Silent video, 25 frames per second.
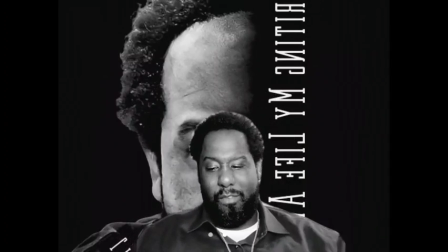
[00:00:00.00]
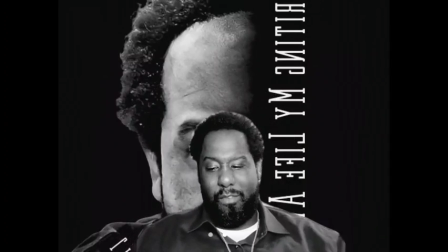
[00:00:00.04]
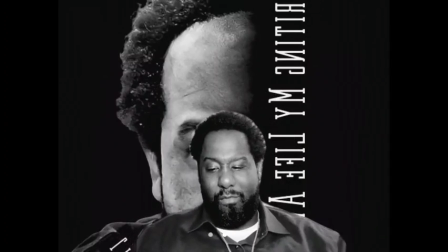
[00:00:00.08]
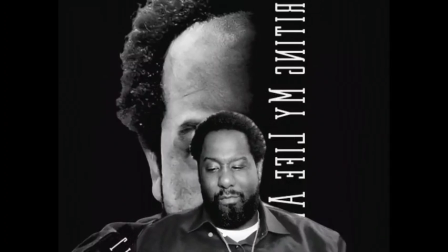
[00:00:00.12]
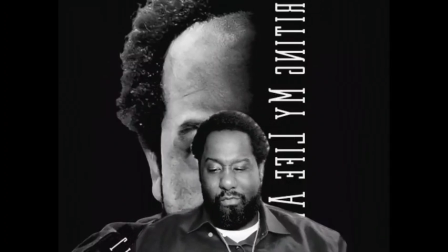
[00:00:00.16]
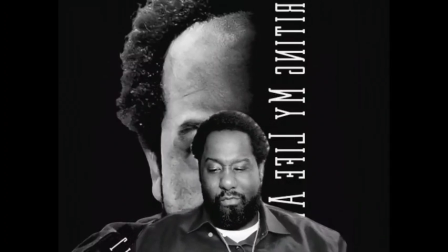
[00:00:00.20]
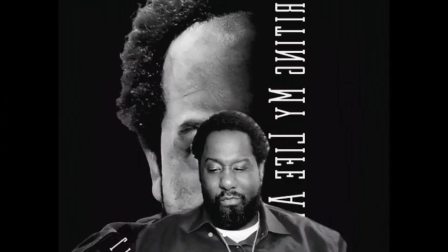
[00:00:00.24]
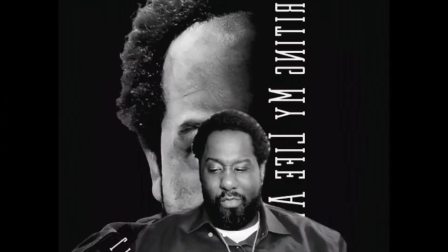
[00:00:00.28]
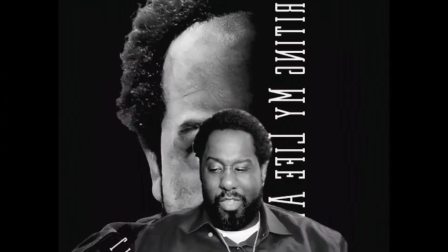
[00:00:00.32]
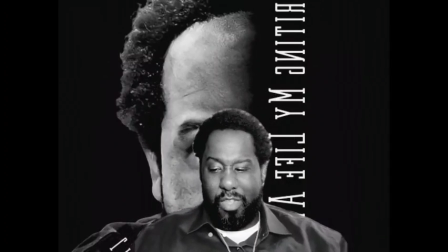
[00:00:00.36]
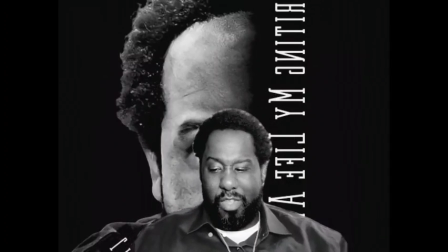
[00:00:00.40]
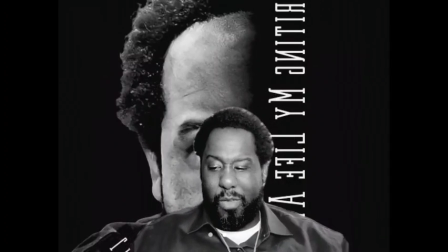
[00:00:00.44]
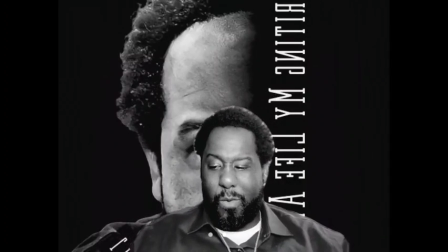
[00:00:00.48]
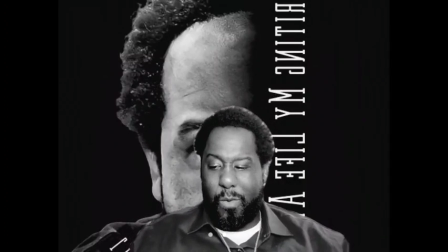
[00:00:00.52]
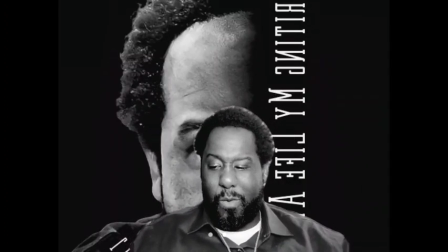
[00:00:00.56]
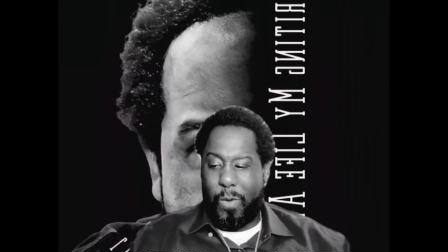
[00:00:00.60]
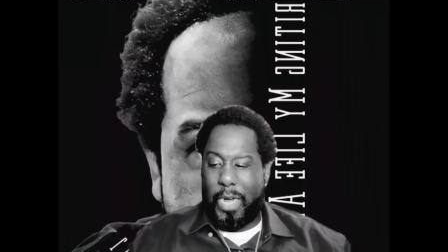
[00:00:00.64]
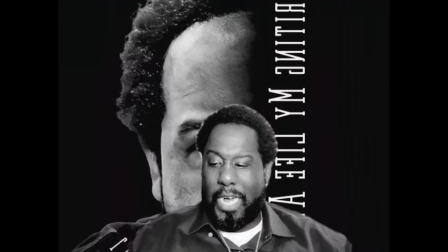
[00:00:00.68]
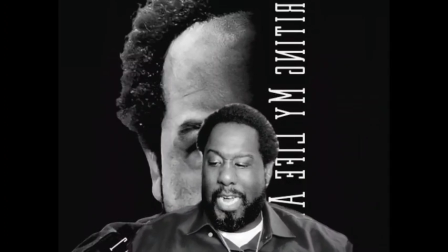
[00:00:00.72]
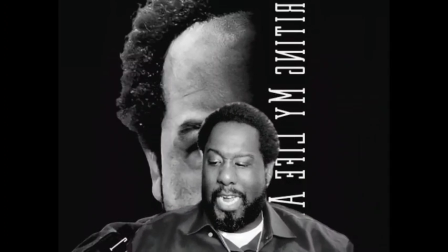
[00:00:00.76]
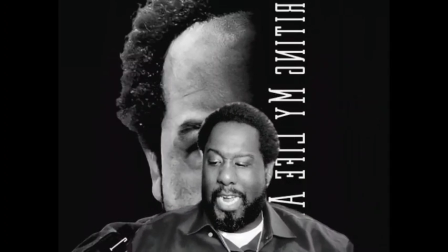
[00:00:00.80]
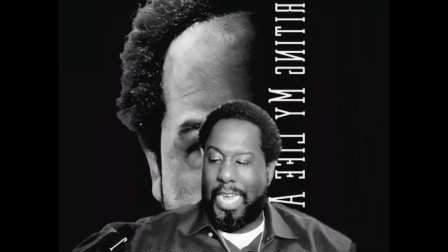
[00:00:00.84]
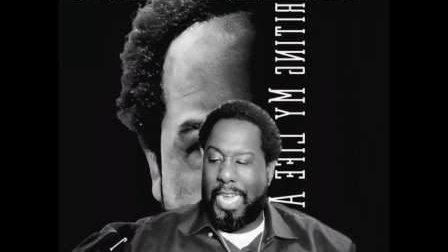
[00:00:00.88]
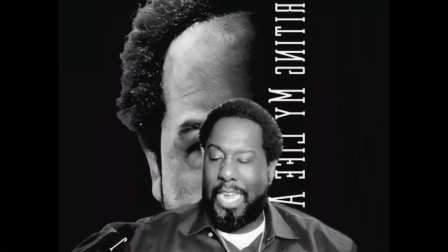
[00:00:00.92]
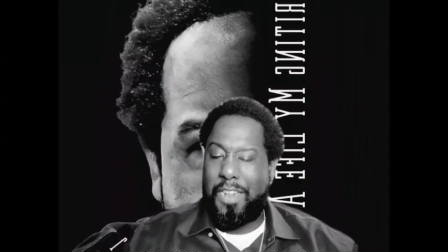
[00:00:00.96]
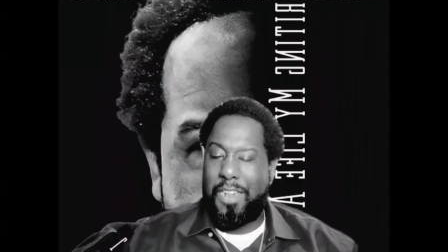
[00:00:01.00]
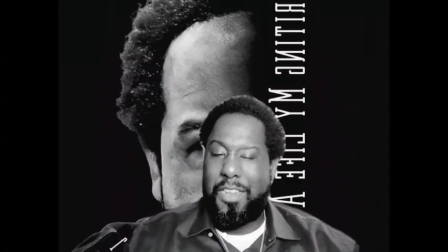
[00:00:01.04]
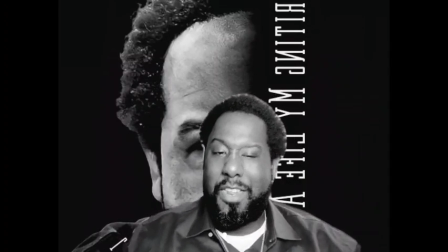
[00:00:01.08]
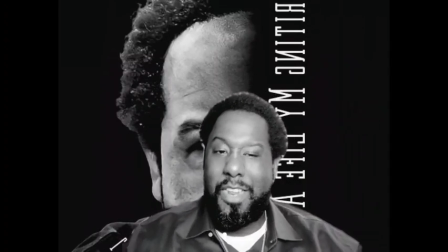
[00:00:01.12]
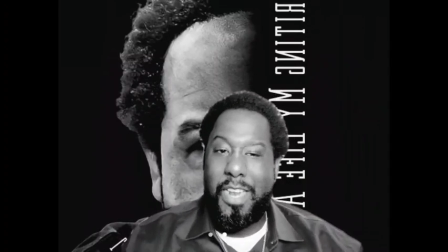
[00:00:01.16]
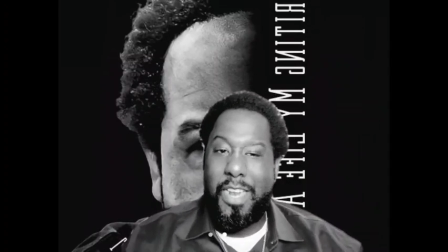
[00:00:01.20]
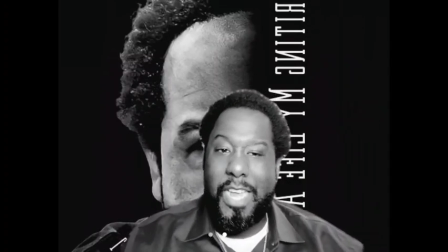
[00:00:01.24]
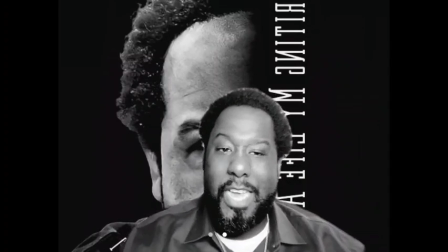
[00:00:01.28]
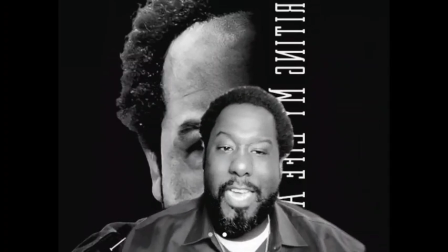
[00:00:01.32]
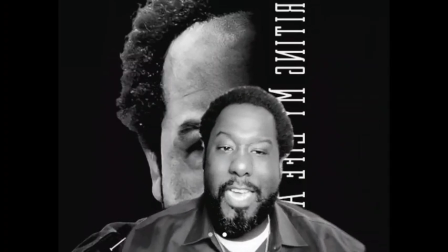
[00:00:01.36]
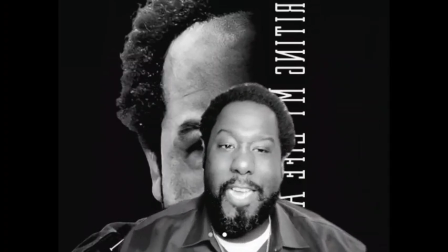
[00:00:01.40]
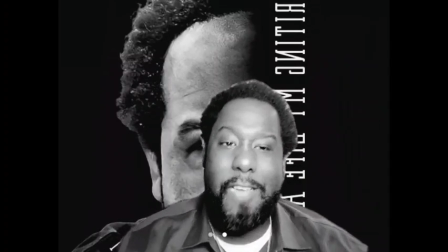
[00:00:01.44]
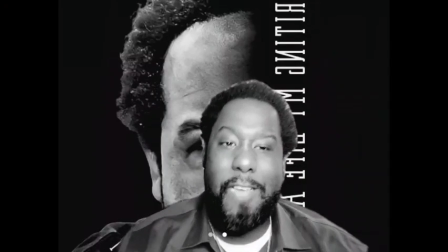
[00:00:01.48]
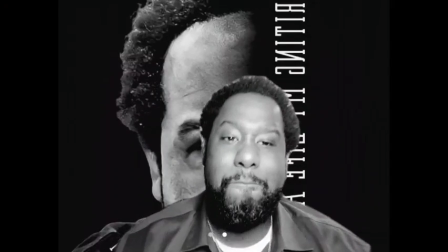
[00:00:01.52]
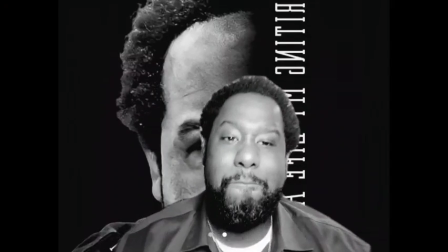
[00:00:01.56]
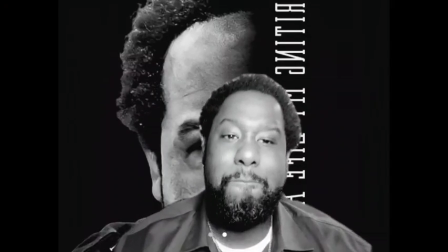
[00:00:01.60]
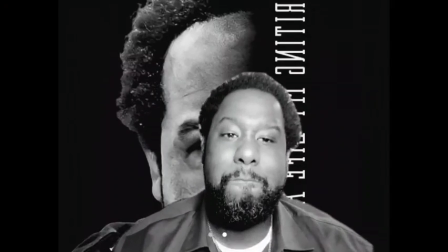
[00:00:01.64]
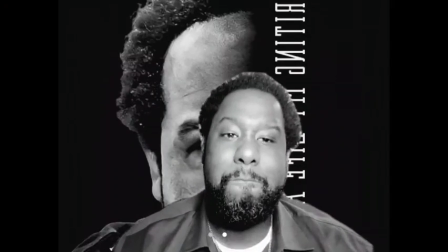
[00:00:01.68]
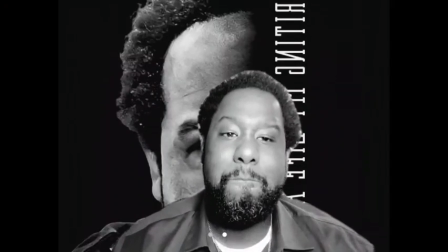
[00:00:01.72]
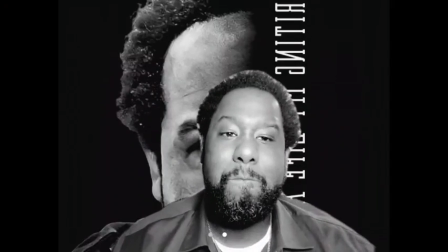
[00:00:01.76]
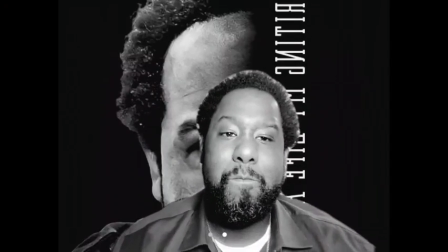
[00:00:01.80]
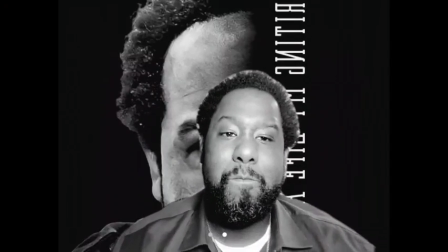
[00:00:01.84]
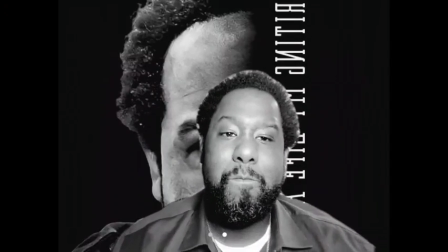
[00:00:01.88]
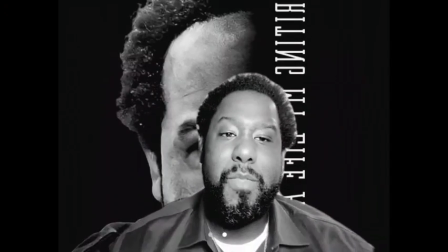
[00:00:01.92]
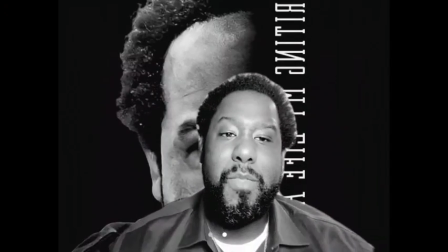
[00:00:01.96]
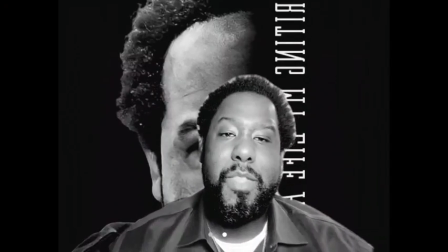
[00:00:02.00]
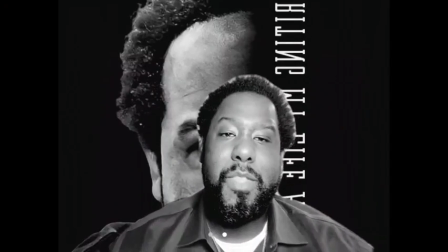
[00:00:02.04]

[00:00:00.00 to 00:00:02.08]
the reason why I got the name